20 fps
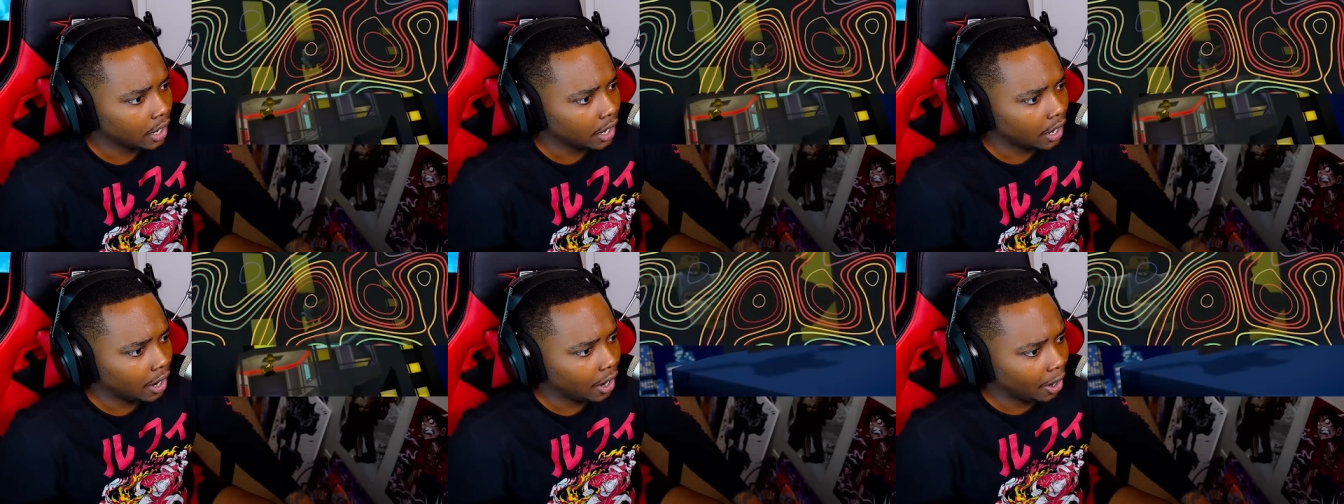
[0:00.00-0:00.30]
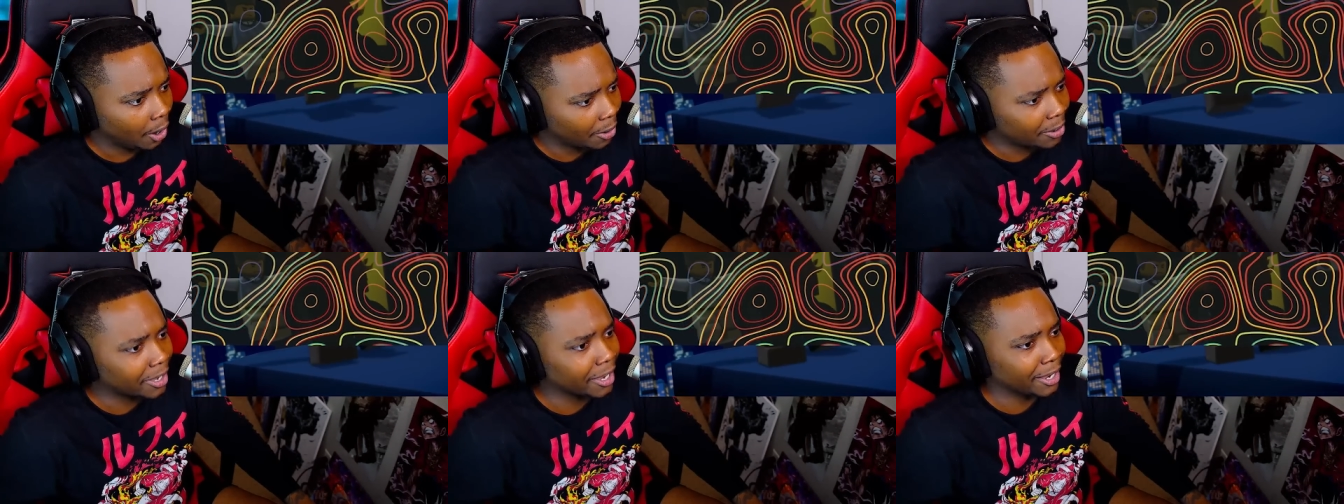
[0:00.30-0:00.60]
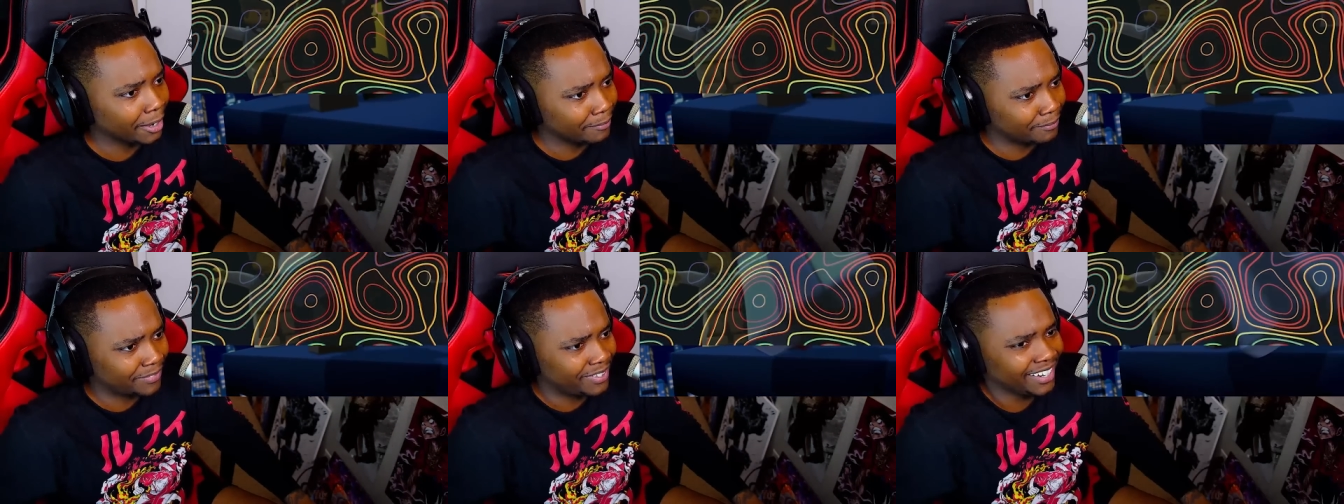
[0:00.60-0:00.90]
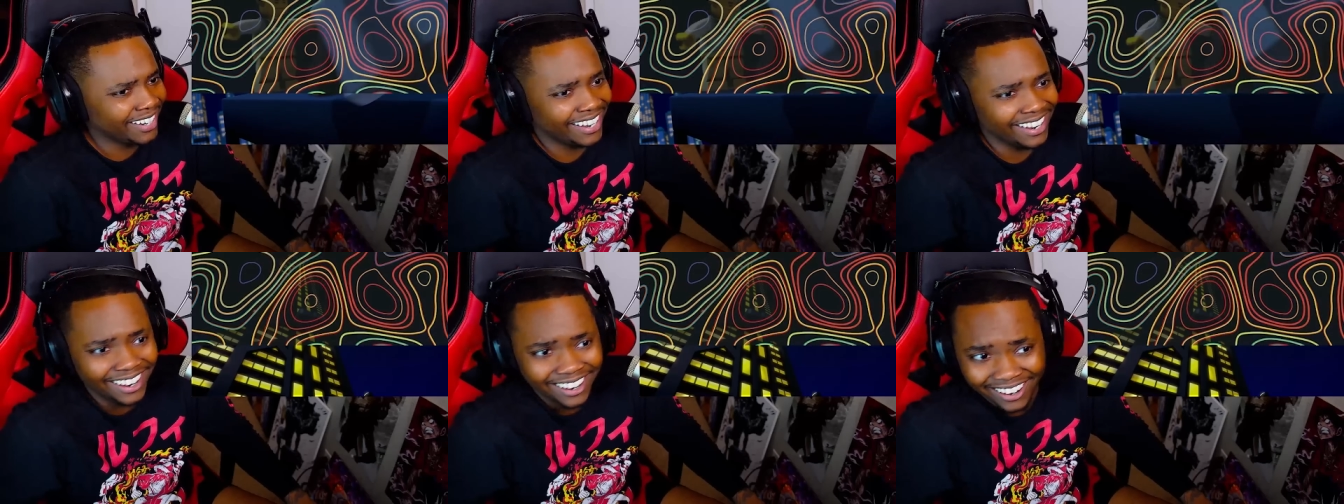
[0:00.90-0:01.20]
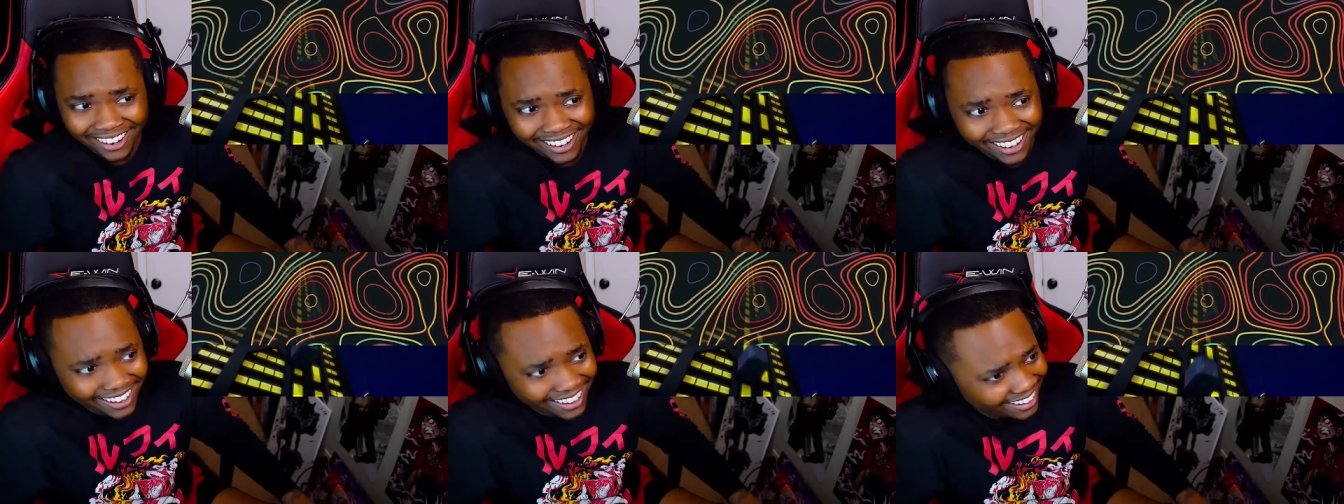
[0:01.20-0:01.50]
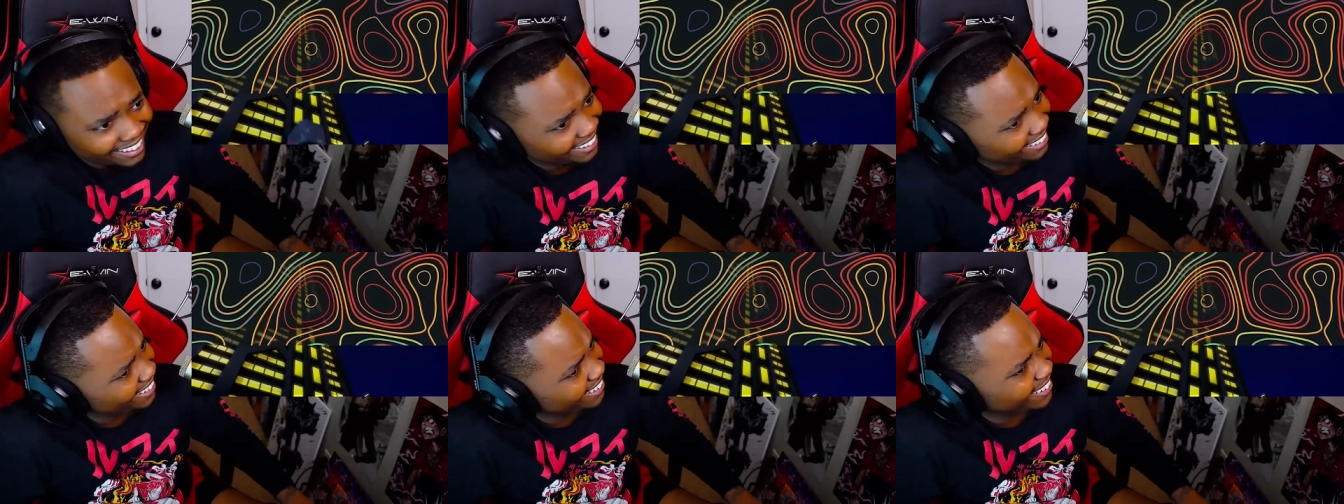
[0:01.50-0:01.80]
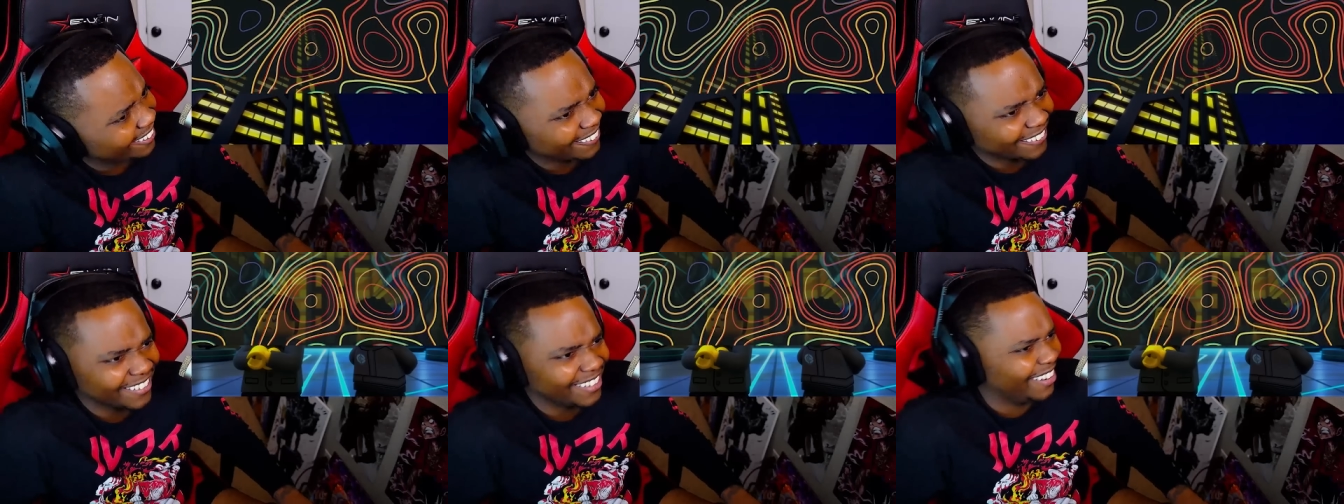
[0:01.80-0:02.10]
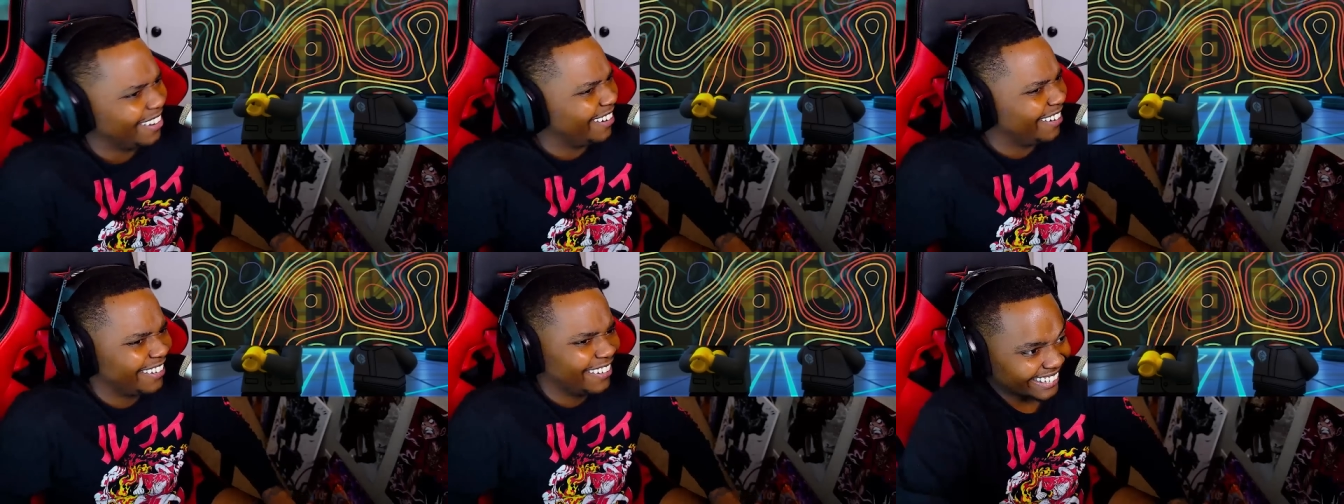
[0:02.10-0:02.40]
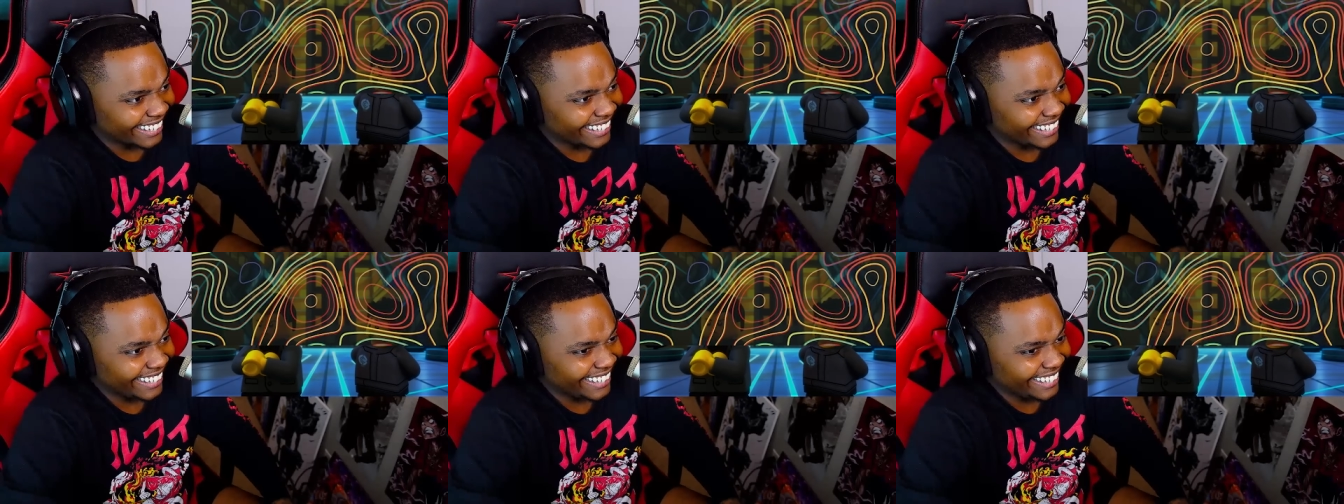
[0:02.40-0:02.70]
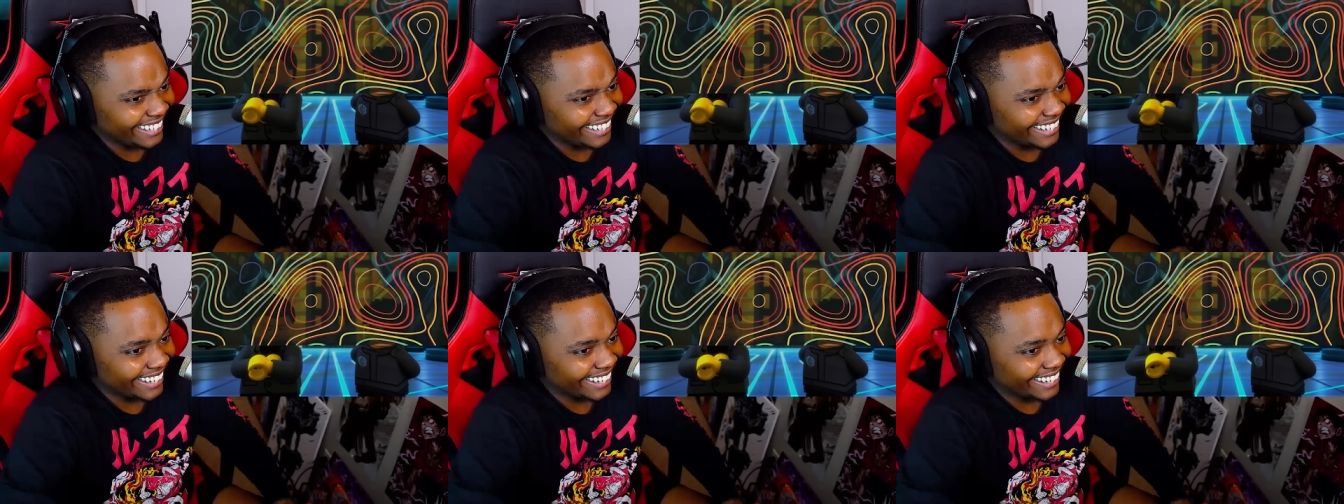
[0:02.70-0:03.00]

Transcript: Okay. Hell nah. Really?